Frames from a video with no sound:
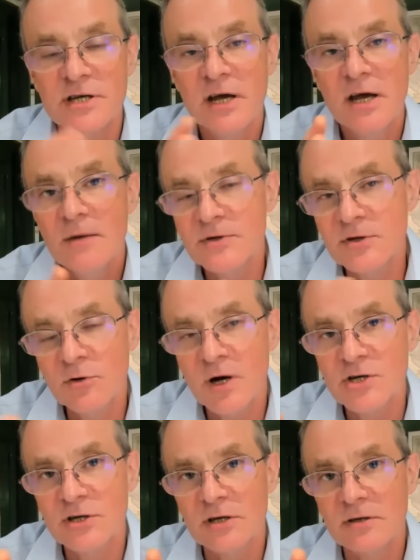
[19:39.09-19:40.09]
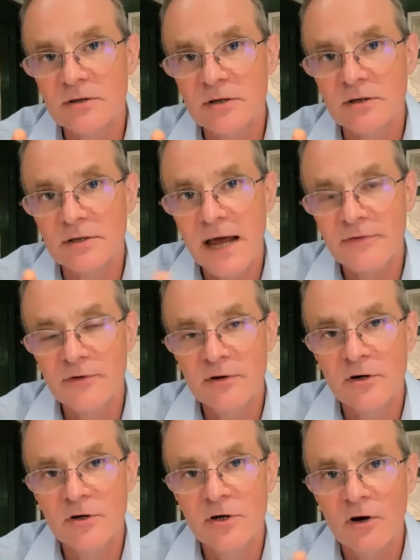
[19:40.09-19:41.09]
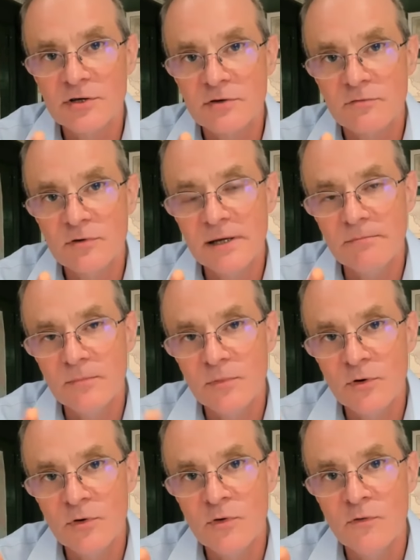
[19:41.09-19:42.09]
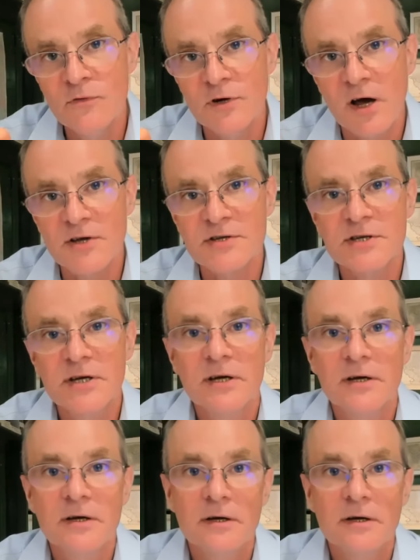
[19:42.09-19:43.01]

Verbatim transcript: But there's no question that, that Katherine and her colleagues have really moved us